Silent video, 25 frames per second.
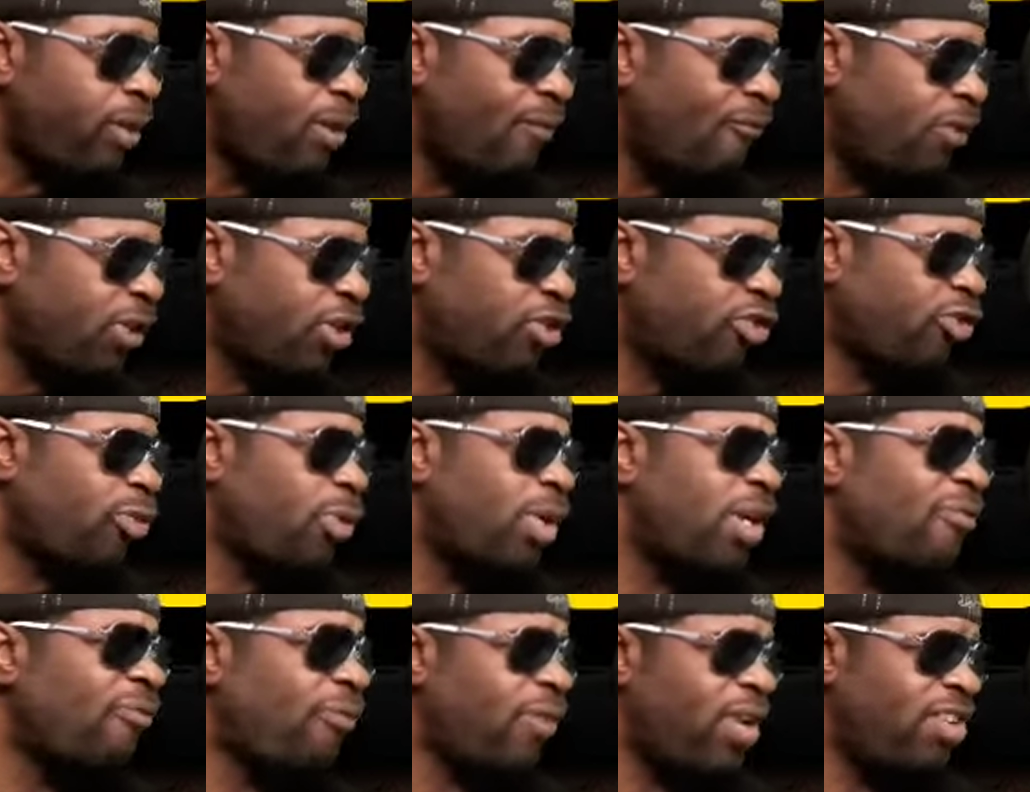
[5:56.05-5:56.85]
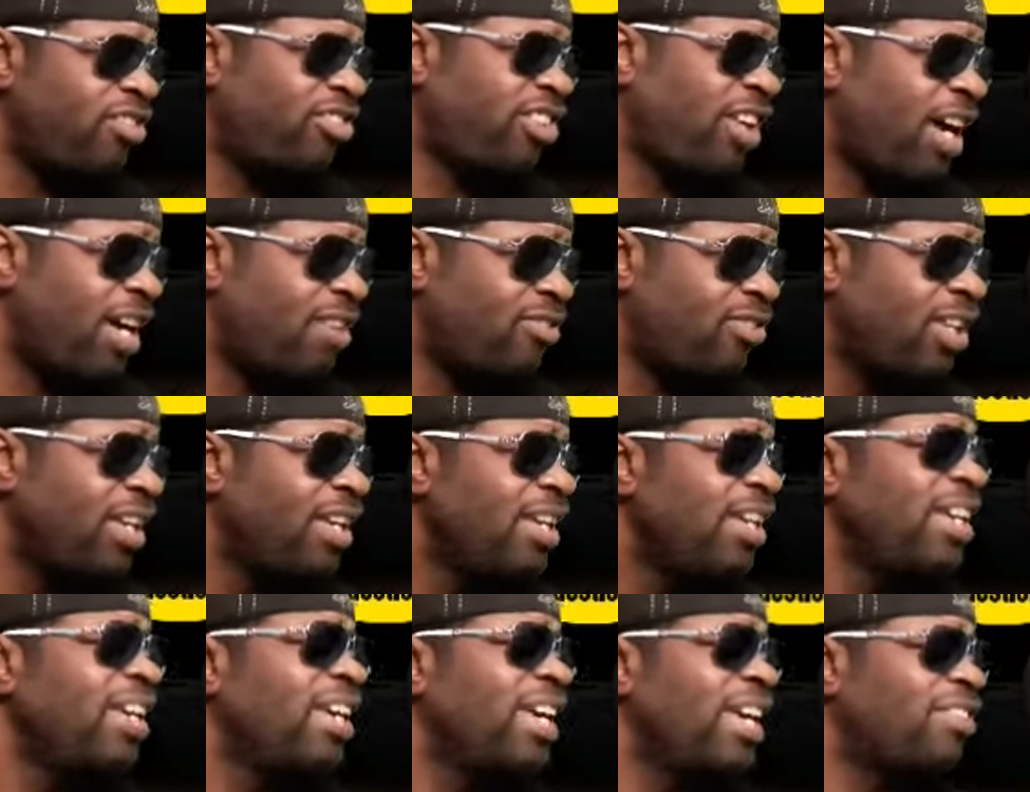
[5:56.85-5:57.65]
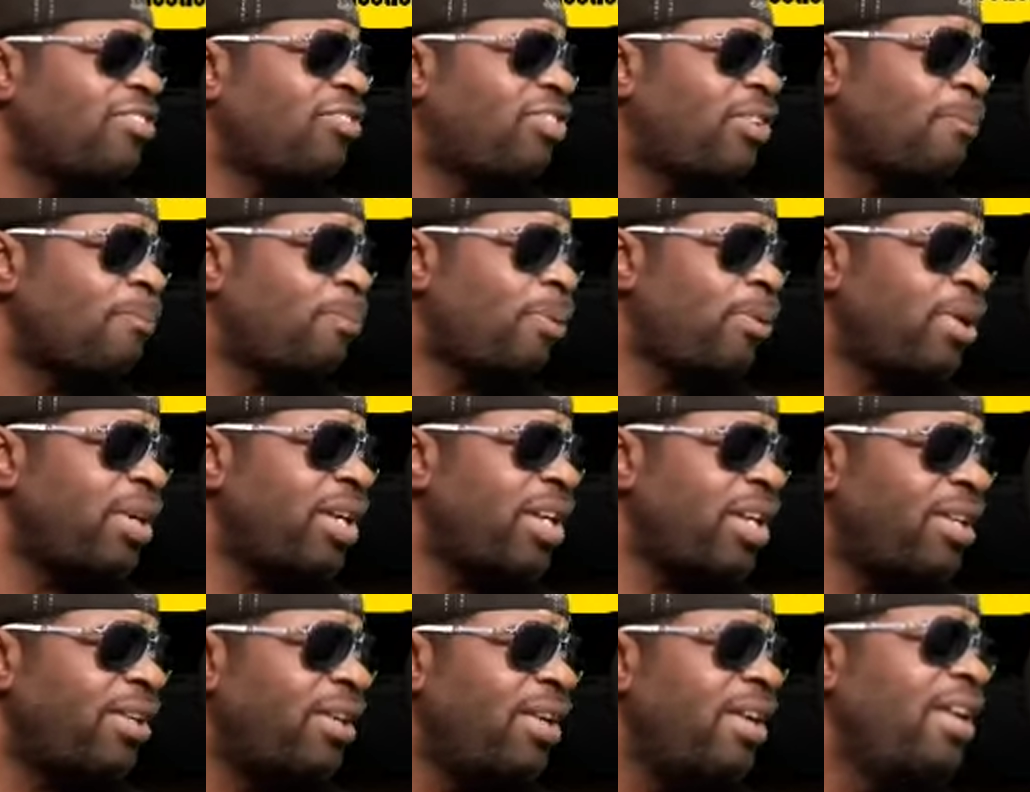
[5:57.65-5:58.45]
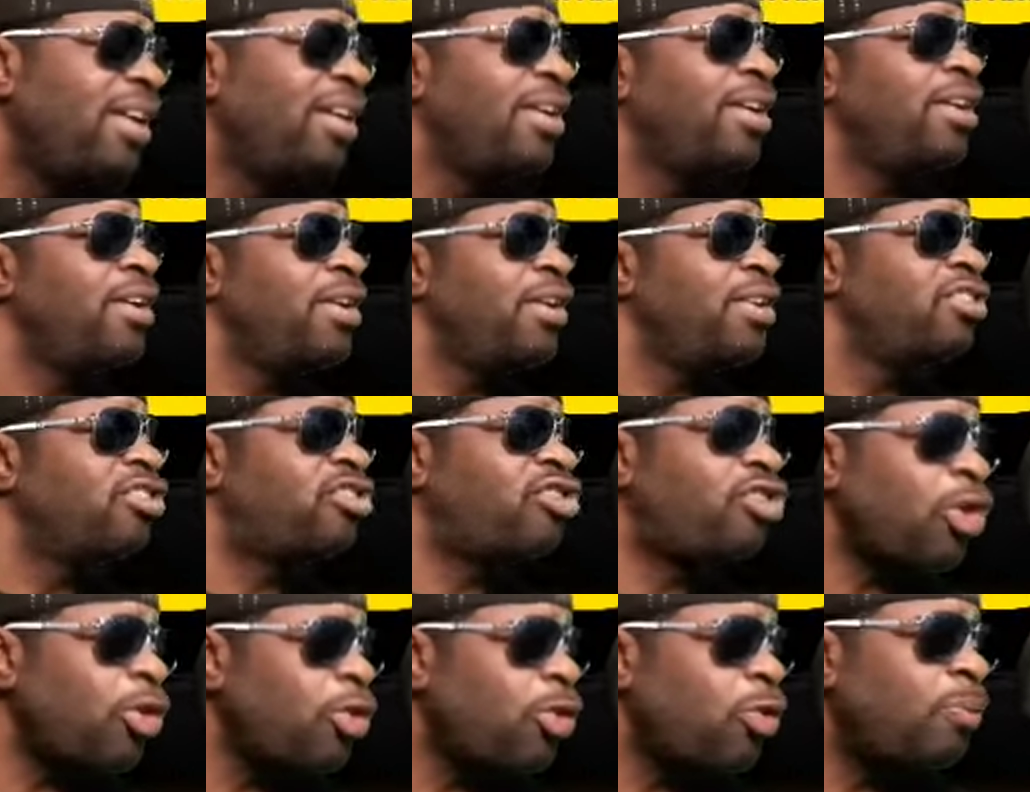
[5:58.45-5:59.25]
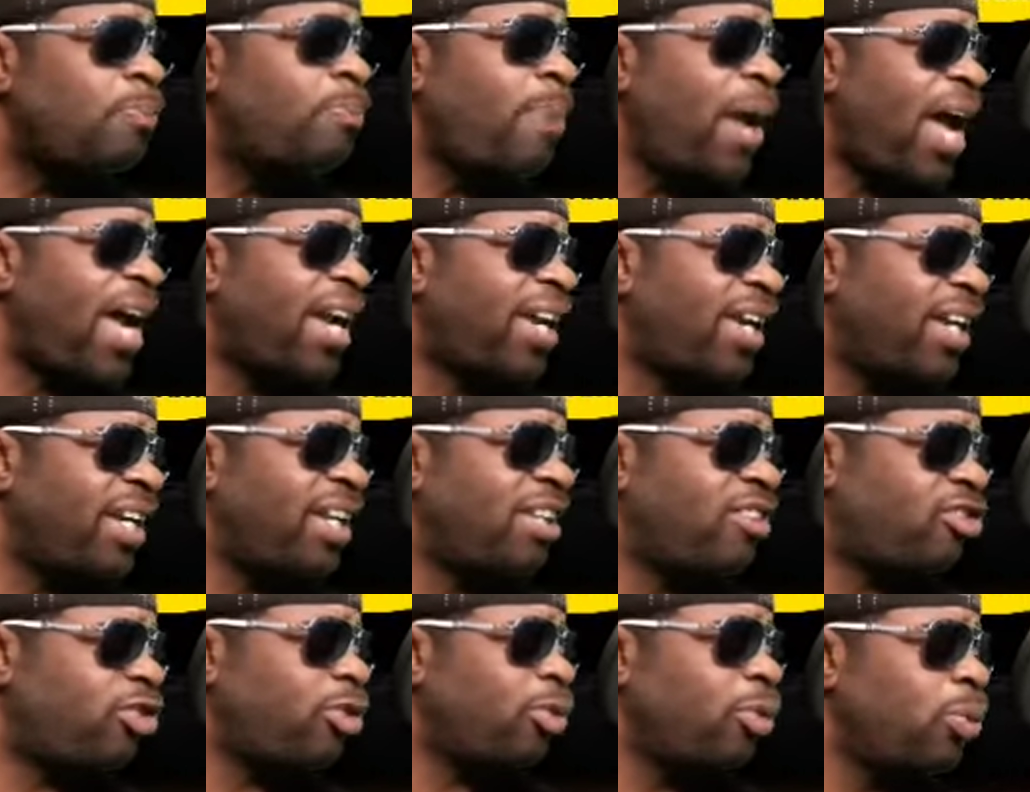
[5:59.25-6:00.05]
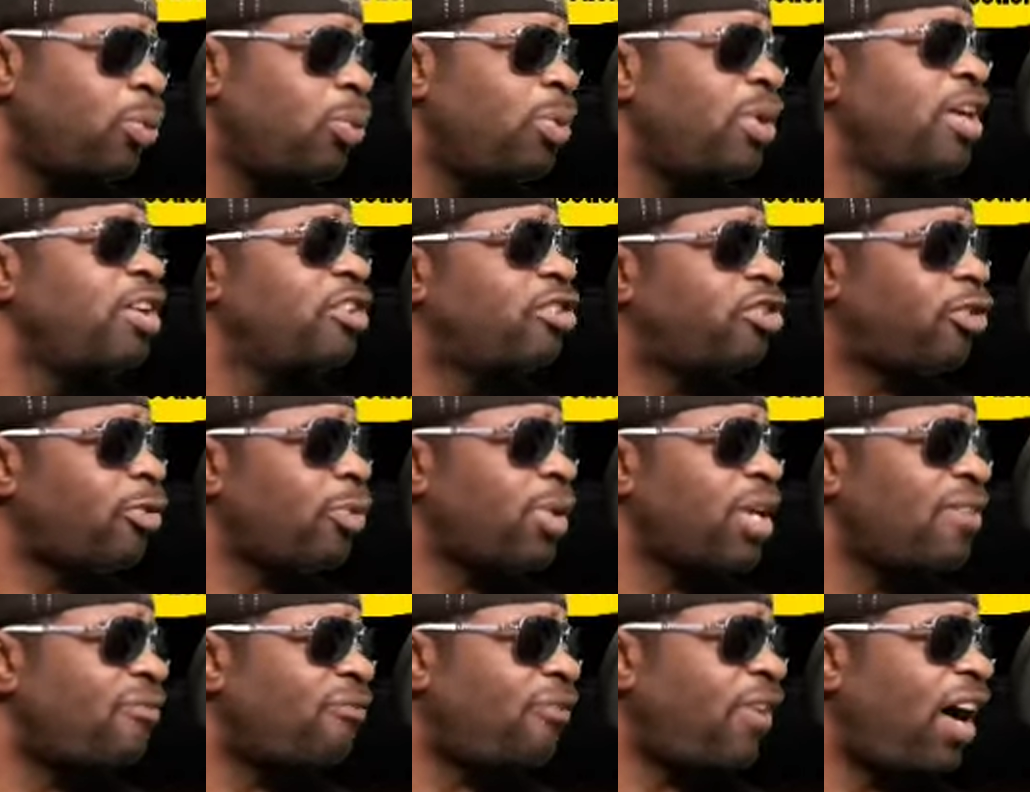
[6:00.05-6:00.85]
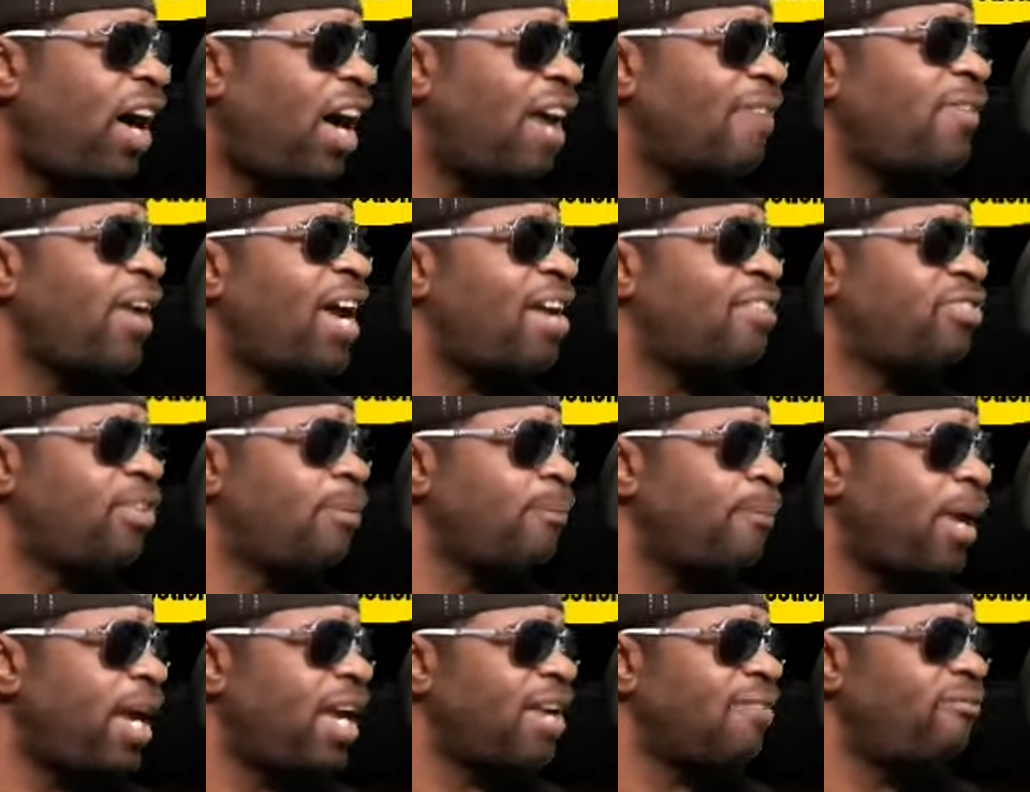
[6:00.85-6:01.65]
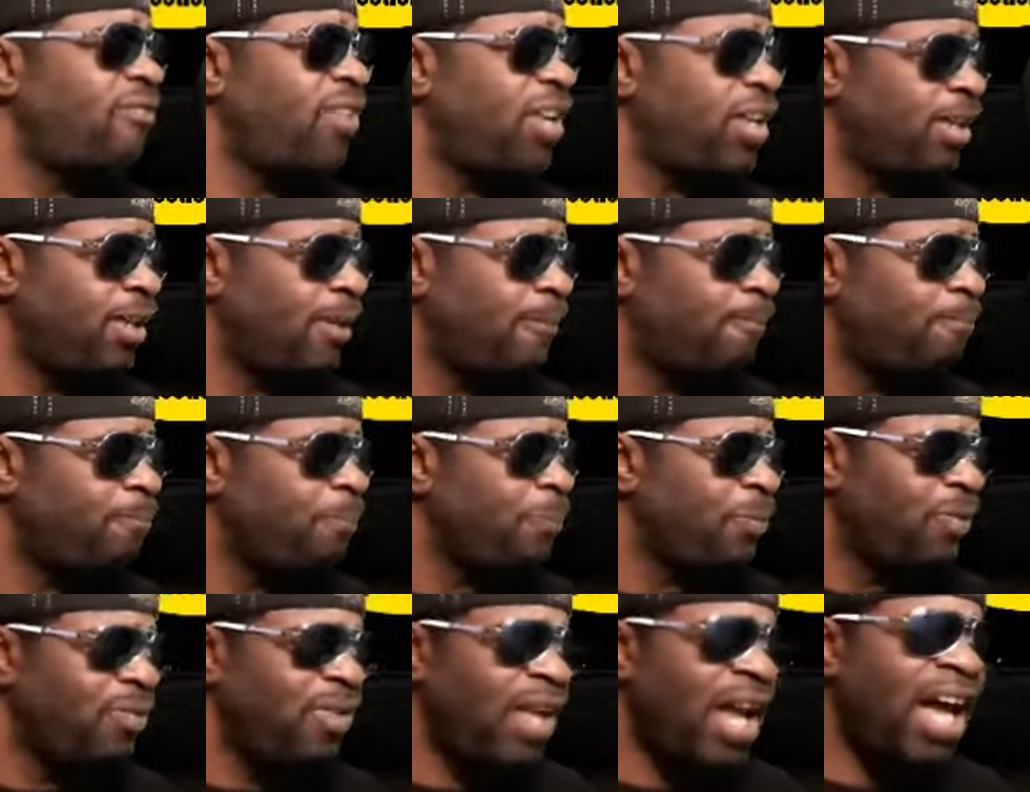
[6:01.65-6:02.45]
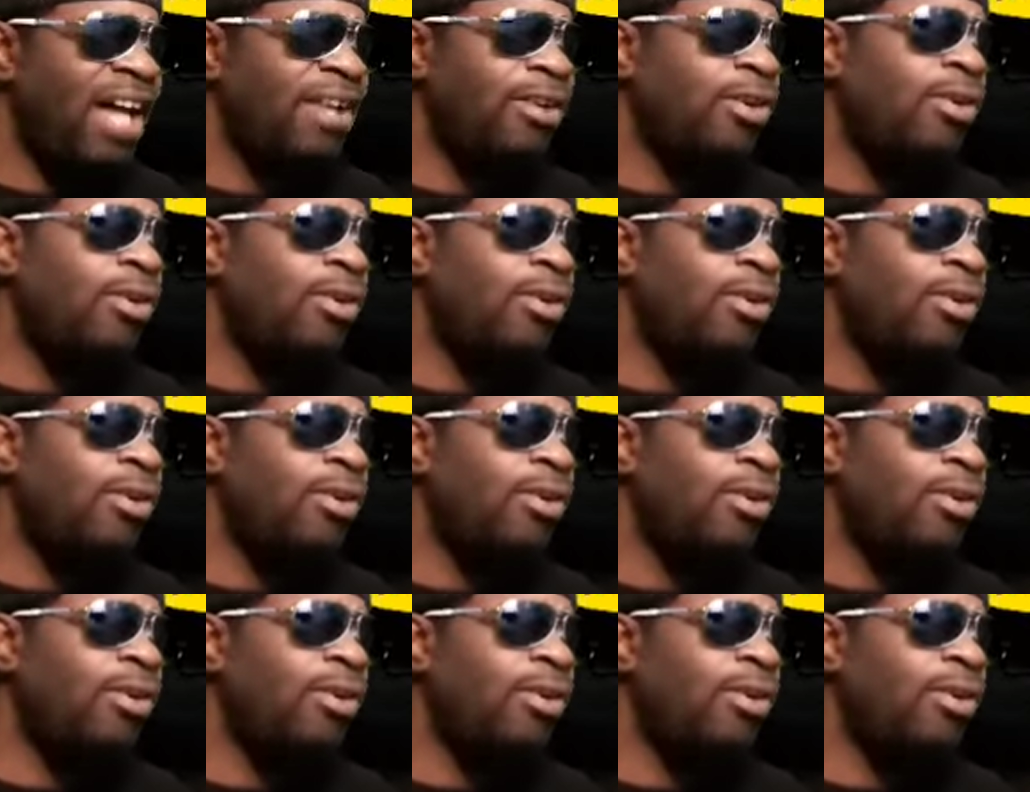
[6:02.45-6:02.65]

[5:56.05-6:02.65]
for the Scream franchise, is to bring Stu back into Scream 5 as the main villain. Now,